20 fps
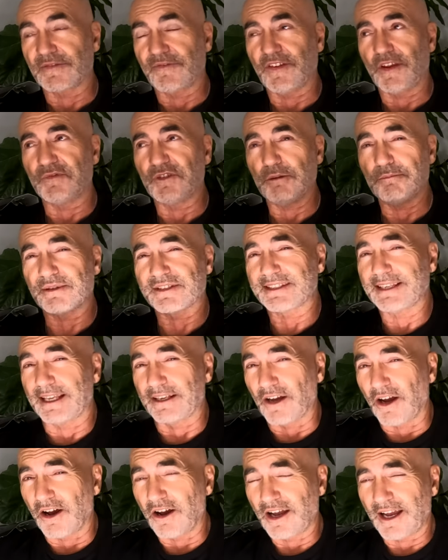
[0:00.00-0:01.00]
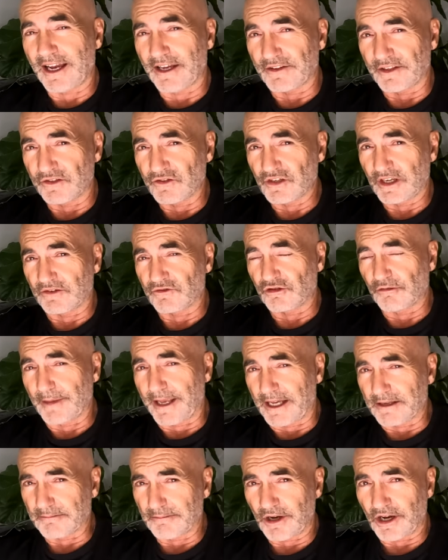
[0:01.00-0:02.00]
50% higher than general
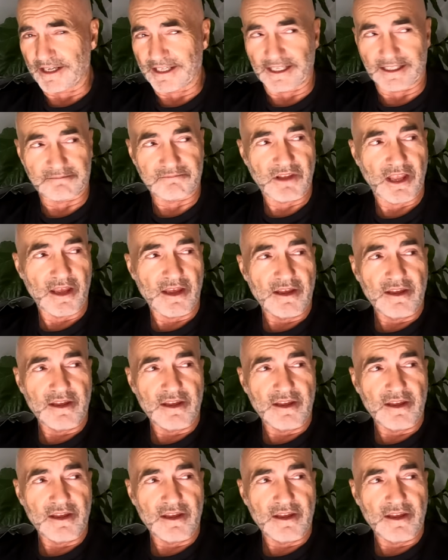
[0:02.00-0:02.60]
mountain biking.